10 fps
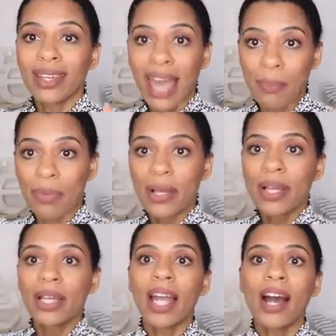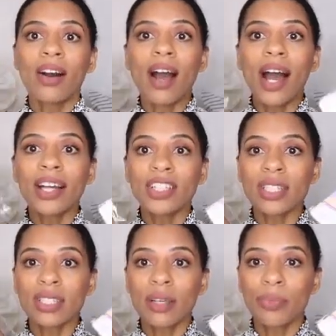cap. Now I
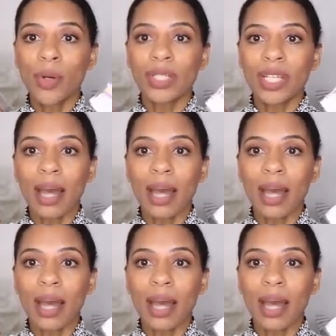just bought a